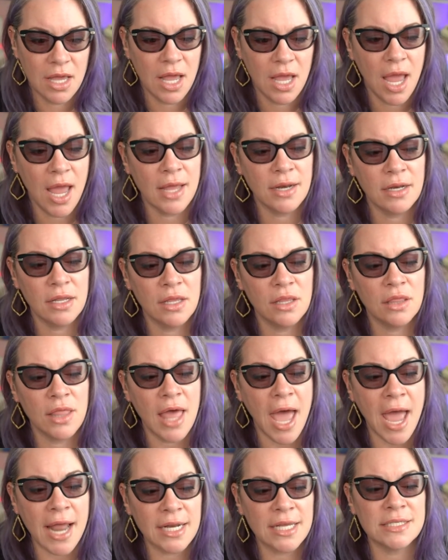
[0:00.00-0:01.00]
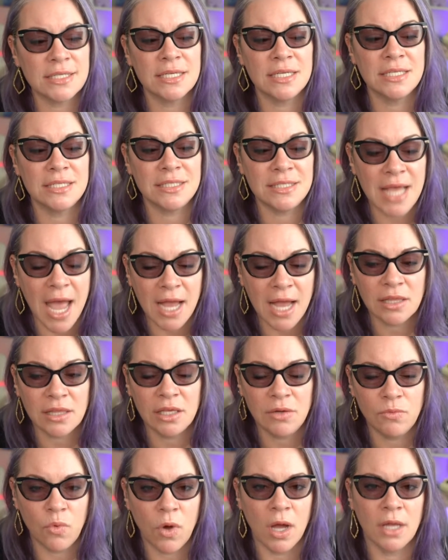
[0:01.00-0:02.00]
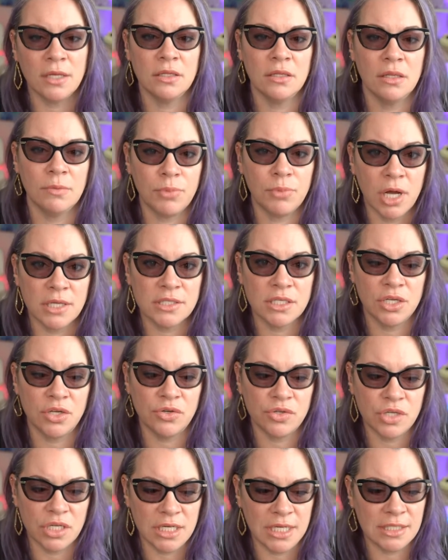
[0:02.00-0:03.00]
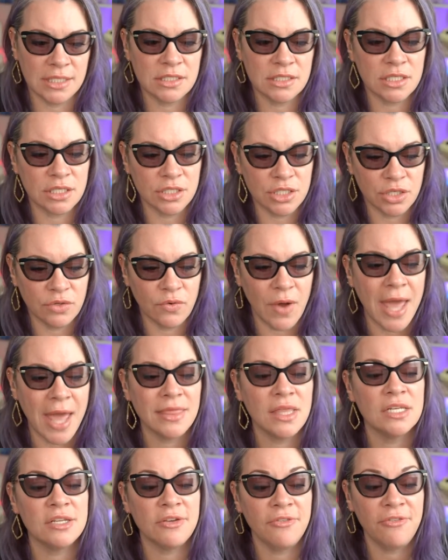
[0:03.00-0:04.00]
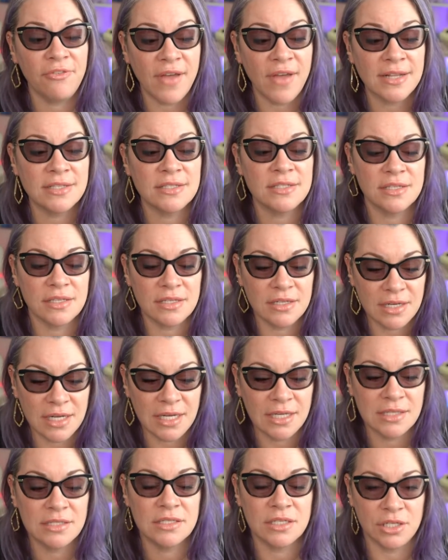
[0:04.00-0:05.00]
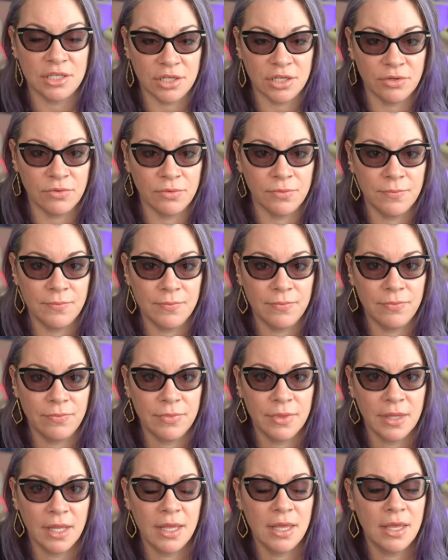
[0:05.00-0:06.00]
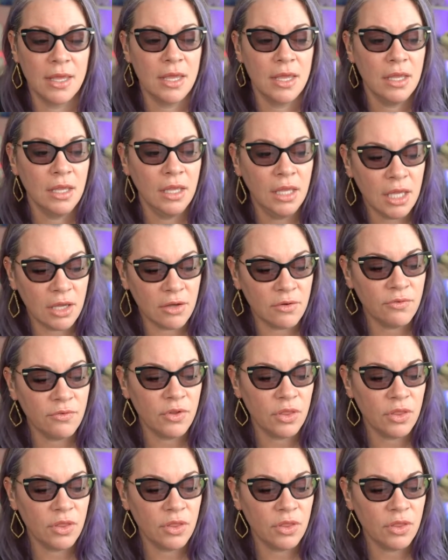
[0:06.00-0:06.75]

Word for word: And that is exactly what the prosecution needs to do and the defense needs to do. Give